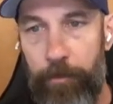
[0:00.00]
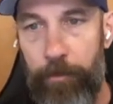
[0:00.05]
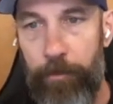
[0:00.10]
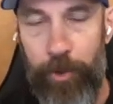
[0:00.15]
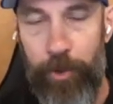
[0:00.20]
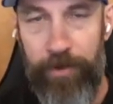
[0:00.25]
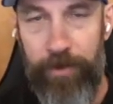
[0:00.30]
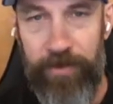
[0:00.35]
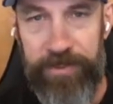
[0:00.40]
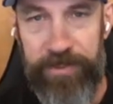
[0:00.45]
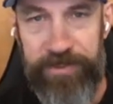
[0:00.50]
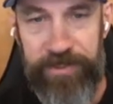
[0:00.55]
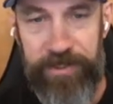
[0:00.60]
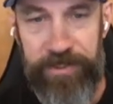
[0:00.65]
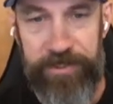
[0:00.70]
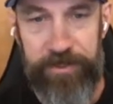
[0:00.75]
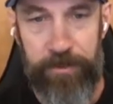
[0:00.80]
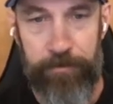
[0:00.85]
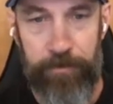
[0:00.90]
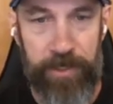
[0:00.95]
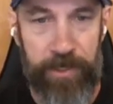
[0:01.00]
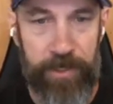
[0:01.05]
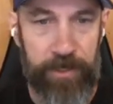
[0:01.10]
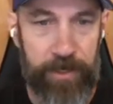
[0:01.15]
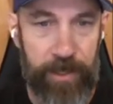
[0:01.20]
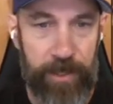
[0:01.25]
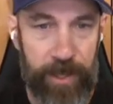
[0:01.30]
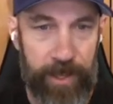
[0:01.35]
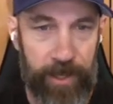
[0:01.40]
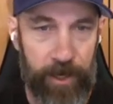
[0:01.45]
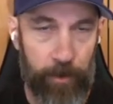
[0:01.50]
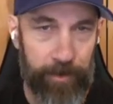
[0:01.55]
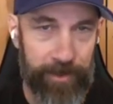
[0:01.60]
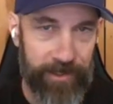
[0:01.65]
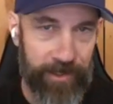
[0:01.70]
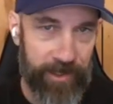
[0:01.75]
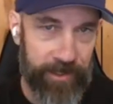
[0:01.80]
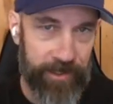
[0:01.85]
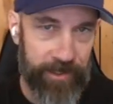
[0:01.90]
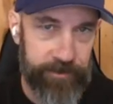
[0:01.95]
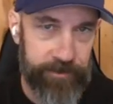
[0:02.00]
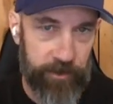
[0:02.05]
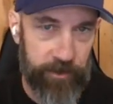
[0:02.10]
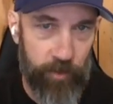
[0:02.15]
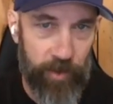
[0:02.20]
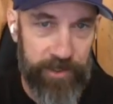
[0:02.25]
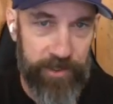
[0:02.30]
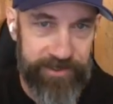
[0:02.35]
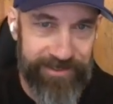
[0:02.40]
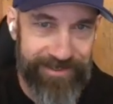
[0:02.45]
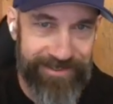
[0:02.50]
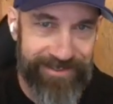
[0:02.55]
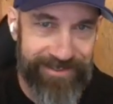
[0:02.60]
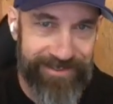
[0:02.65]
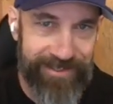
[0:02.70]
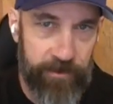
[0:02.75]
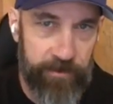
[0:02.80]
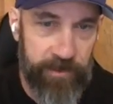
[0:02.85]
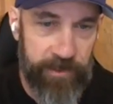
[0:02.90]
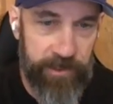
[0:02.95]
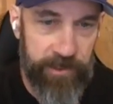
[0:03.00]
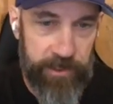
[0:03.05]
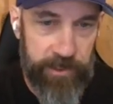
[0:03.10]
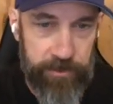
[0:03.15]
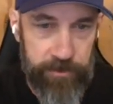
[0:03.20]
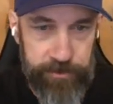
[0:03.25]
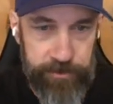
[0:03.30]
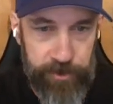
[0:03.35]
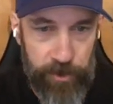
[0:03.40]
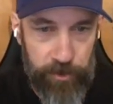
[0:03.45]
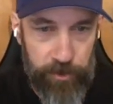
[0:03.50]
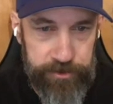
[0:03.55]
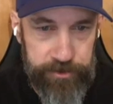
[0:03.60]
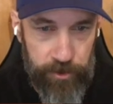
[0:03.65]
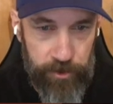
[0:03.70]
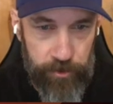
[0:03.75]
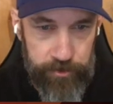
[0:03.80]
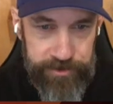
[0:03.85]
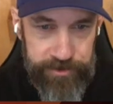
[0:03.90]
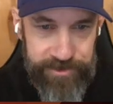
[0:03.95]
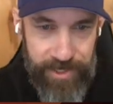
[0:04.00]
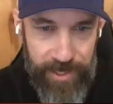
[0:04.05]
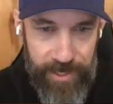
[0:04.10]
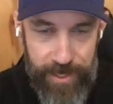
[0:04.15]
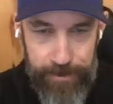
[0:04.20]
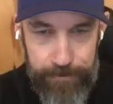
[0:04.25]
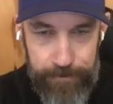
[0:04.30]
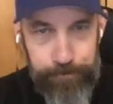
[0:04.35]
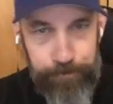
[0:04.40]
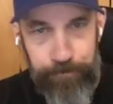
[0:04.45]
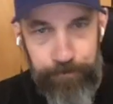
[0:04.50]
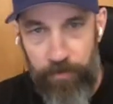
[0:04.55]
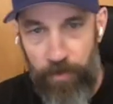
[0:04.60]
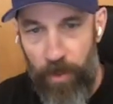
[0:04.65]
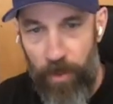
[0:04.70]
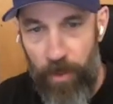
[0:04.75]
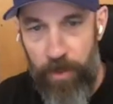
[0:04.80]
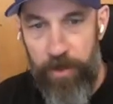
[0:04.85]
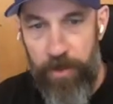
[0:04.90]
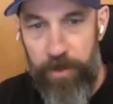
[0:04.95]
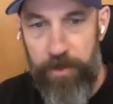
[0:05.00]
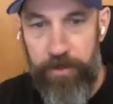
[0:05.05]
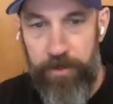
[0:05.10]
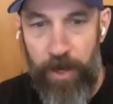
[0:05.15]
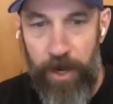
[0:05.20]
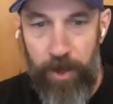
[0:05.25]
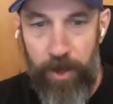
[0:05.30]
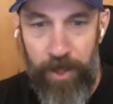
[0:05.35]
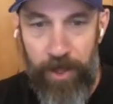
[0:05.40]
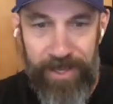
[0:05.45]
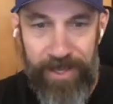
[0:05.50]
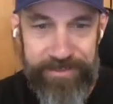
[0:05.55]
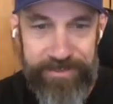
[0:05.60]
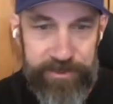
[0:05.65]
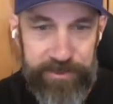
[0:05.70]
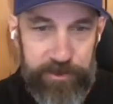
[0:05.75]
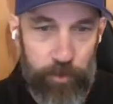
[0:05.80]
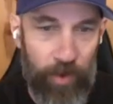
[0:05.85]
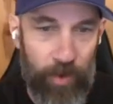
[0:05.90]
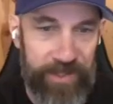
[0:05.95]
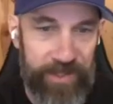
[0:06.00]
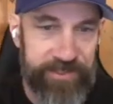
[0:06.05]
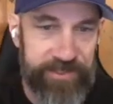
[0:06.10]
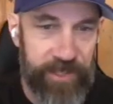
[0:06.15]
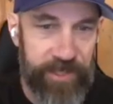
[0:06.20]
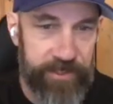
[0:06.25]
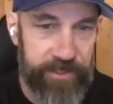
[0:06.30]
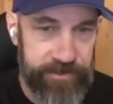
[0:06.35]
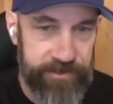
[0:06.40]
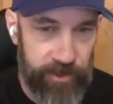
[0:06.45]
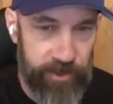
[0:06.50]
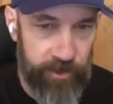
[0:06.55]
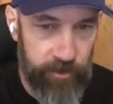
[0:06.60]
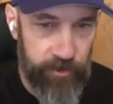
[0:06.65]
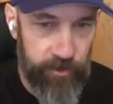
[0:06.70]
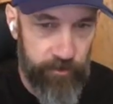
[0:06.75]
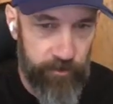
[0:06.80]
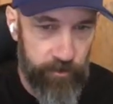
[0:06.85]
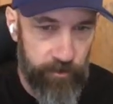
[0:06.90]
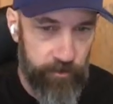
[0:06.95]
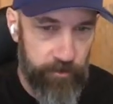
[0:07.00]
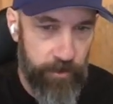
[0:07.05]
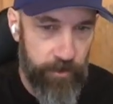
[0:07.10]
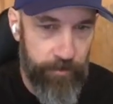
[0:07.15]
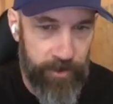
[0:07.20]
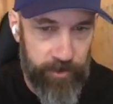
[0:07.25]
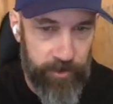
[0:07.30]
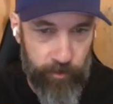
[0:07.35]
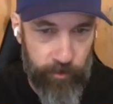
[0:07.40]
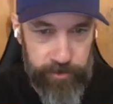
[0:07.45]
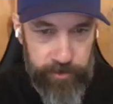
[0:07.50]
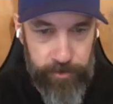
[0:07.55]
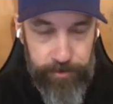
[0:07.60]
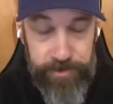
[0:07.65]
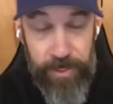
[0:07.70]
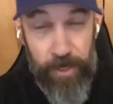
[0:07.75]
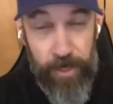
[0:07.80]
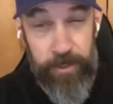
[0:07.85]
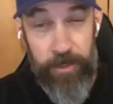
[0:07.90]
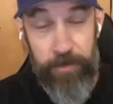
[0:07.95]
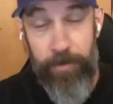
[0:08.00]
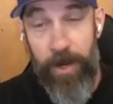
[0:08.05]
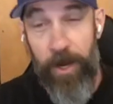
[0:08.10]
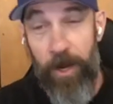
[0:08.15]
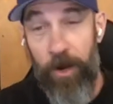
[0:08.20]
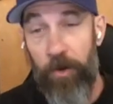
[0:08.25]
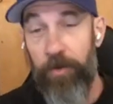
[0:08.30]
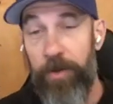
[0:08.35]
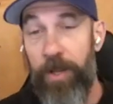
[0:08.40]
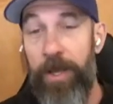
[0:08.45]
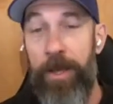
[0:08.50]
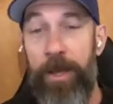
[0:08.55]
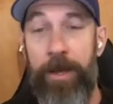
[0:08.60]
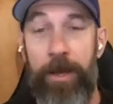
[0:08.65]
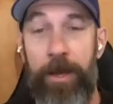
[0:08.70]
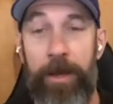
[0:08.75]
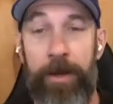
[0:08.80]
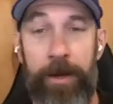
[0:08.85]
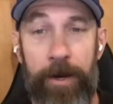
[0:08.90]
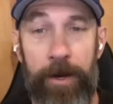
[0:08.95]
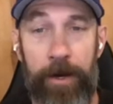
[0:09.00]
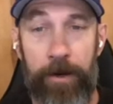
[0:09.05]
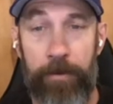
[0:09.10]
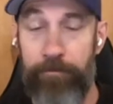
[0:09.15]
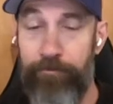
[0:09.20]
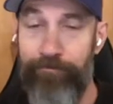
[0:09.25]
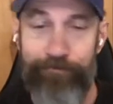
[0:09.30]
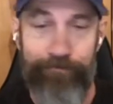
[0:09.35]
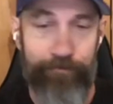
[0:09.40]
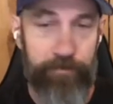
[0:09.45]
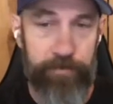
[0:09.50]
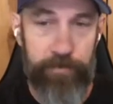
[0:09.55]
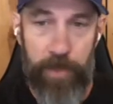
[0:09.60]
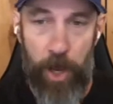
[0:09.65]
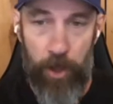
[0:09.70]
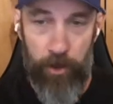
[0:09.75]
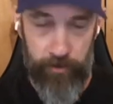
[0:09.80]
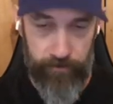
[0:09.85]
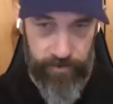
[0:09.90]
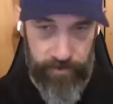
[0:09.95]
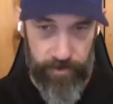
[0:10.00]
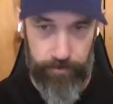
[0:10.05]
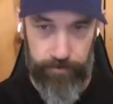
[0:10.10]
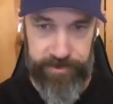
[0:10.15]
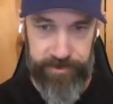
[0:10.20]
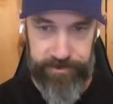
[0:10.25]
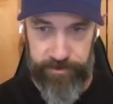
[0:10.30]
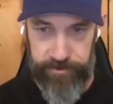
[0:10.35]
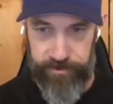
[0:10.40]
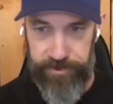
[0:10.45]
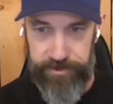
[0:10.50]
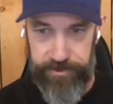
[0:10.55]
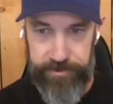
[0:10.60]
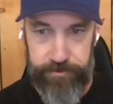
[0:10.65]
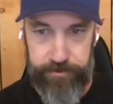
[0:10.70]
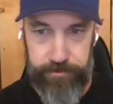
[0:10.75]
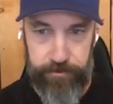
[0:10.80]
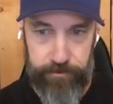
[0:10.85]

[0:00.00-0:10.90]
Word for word: previously submitted, and I'll be answering questions in the dojo chat. Kyle asks, what sections am I going to be talking about? All of them. These are just